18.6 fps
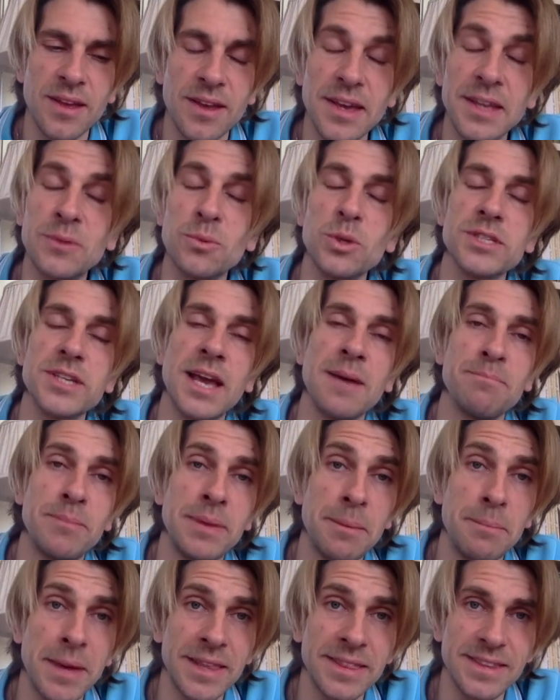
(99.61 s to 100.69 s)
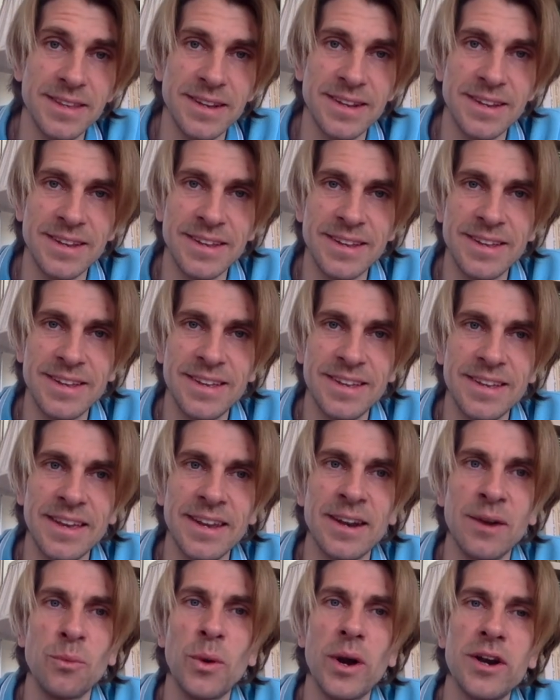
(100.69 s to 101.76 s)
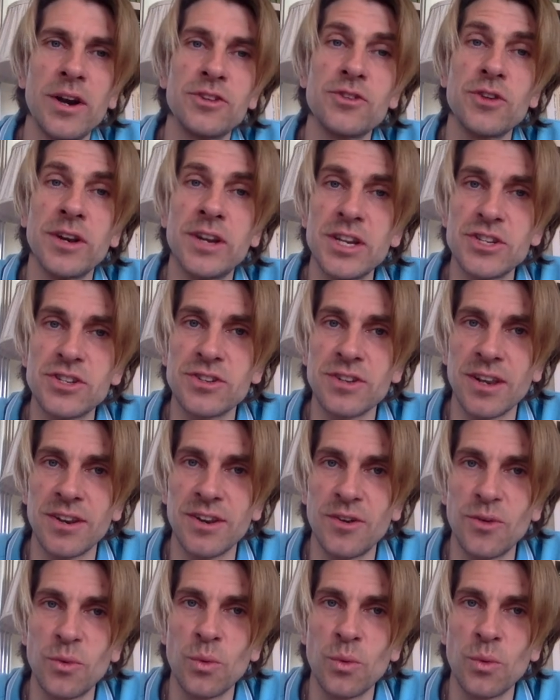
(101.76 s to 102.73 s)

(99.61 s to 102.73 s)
it was implemented in a very traditional